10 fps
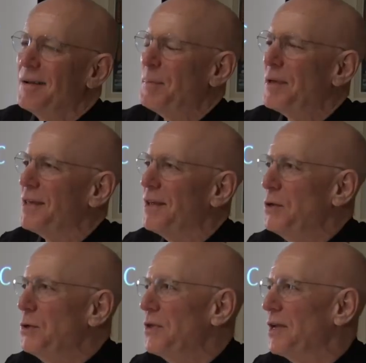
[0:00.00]
but they
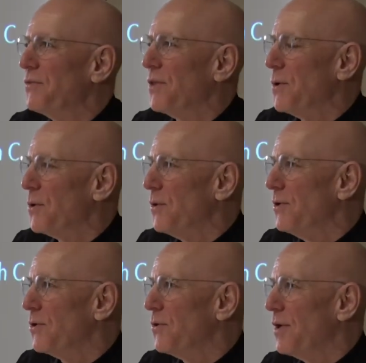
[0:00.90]
knew that if they were
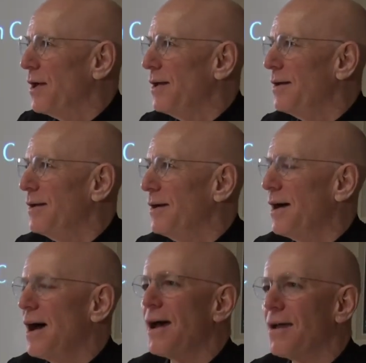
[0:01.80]
going to create uh,
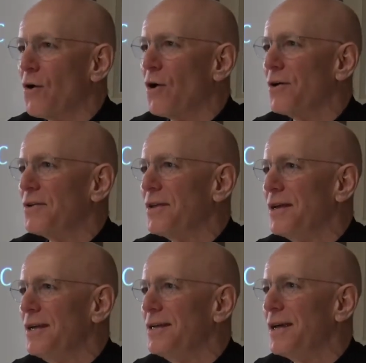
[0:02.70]
high art, they
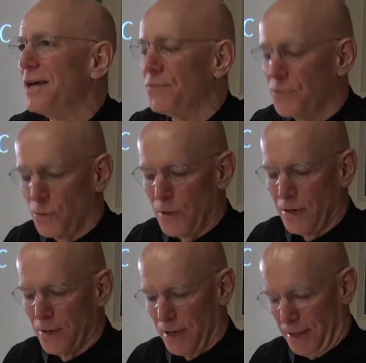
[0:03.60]
need to have some
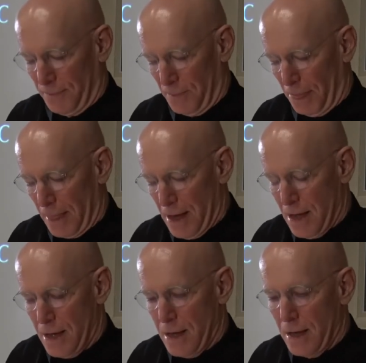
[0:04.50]
Greek on it.
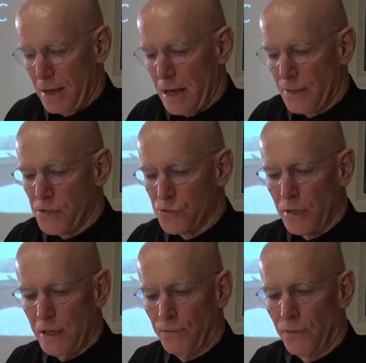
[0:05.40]
Down the
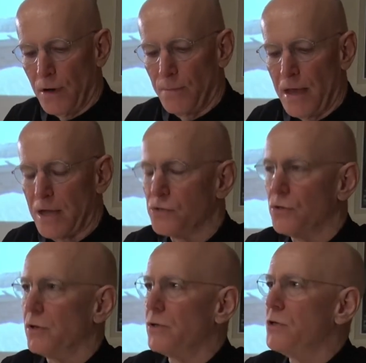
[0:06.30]
street from that
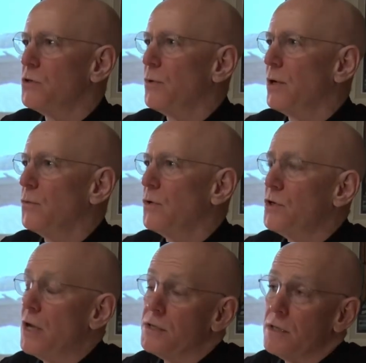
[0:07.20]
church is one
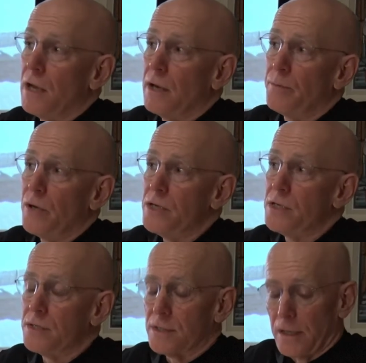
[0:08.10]
which hasn't had a priest
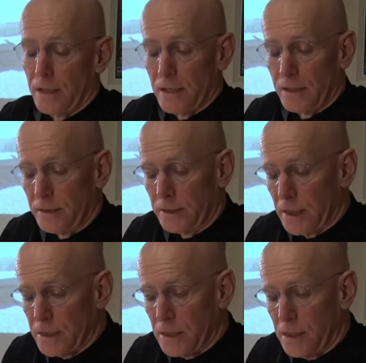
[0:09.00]
since the late
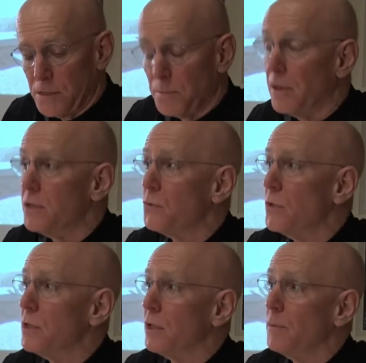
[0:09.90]
1960s, but has
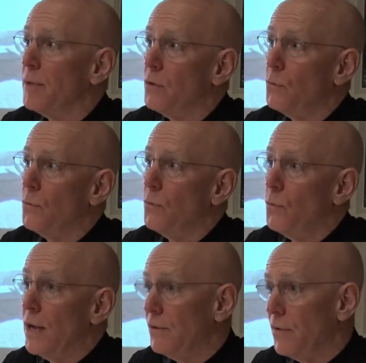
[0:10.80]
recently been
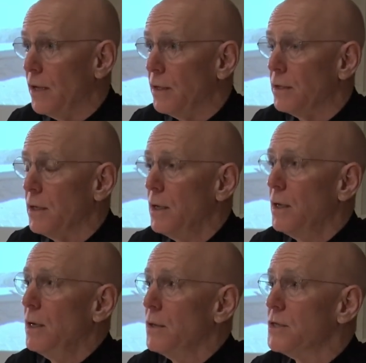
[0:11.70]
renovated.
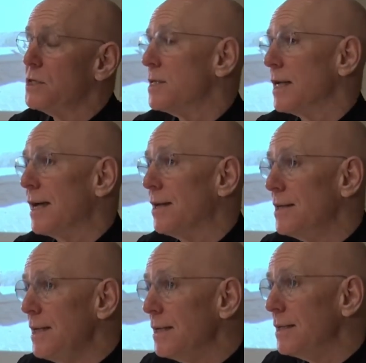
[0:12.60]
This is the
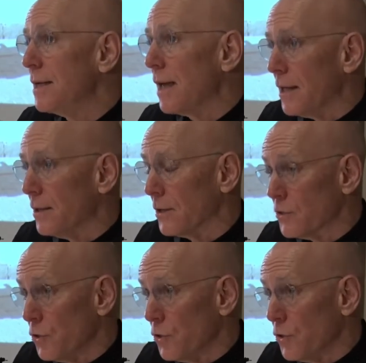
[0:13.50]
Chaldean Catholic